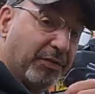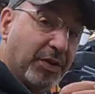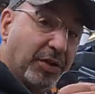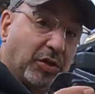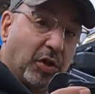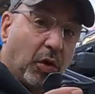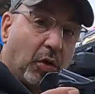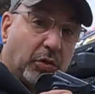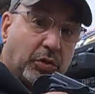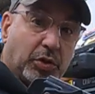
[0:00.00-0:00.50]
of
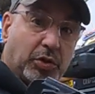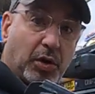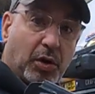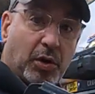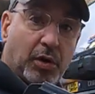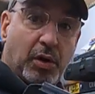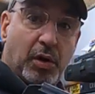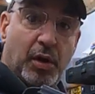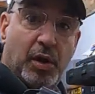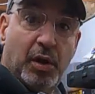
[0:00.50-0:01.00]
this
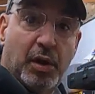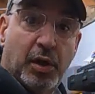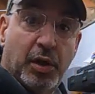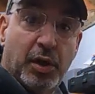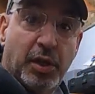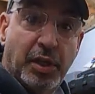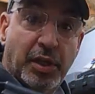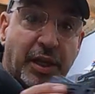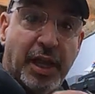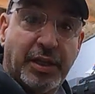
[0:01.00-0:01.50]
holster
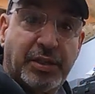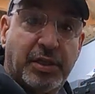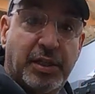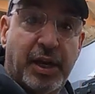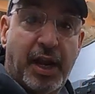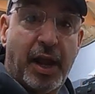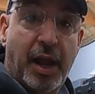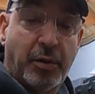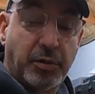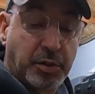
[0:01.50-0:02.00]

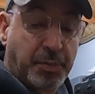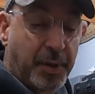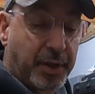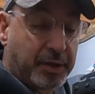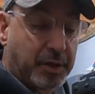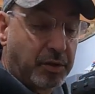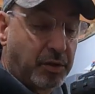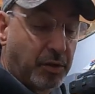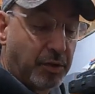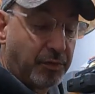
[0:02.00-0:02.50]
yesterday, I was
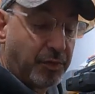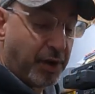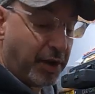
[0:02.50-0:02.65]
about to do the